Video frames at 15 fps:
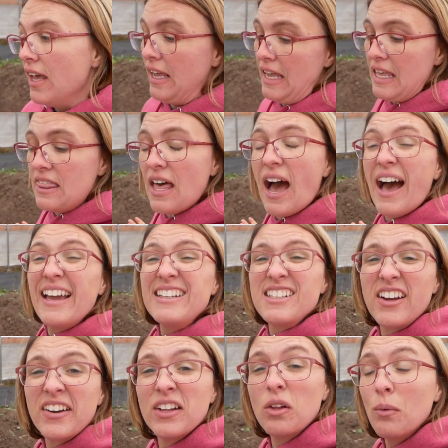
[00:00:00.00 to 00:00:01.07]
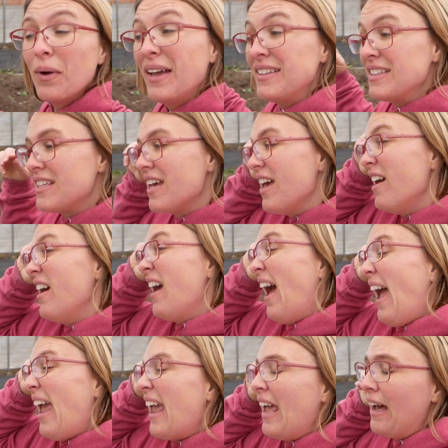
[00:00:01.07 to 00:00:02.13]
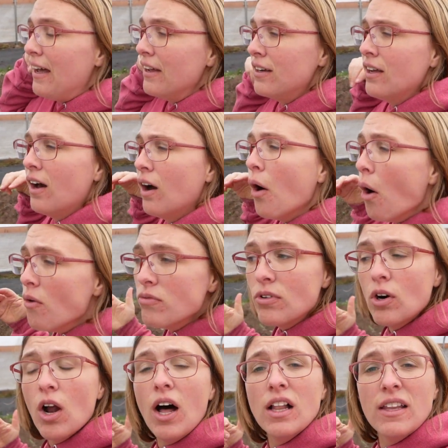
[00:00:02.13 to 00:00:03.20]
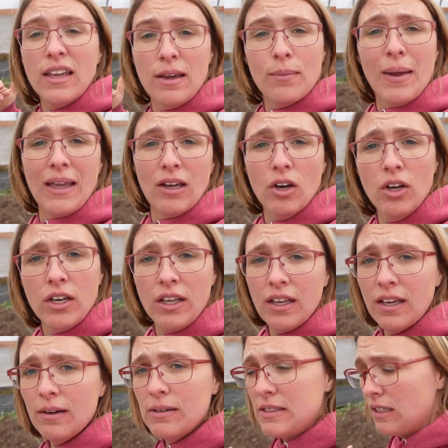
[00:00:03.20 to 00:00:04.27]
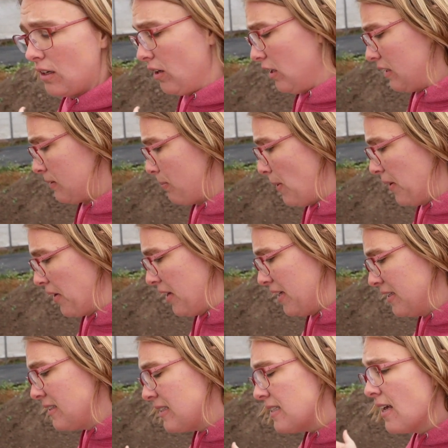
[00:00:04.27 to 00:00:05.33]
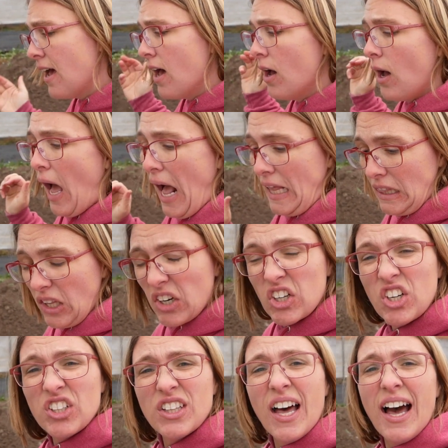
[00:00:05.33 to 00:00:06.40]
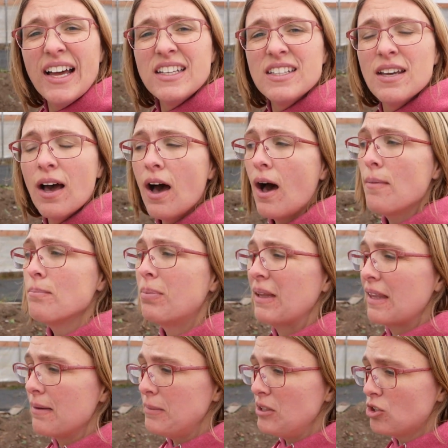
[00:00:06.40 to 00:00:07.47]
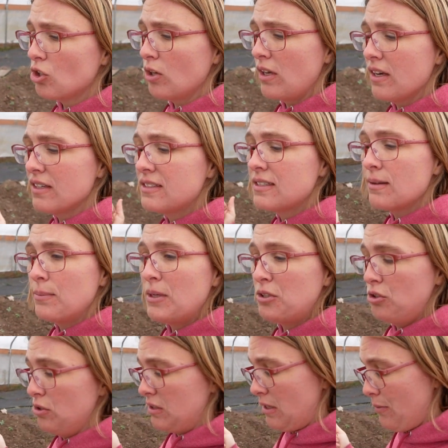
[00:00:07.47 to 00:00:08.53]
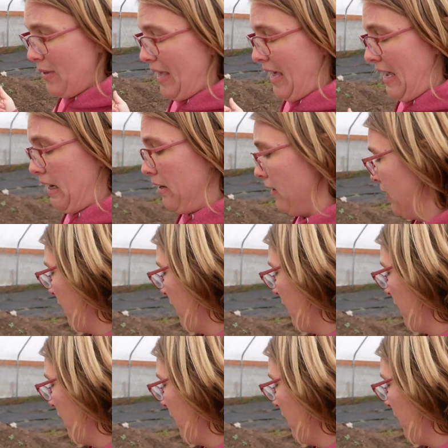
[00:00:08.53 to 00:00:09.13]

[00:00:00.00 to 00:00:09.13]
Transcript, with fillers: in the high tunnel went. And overall, it went good. It was a good experience. I learned a lot, um, but let me show you some issues that we had.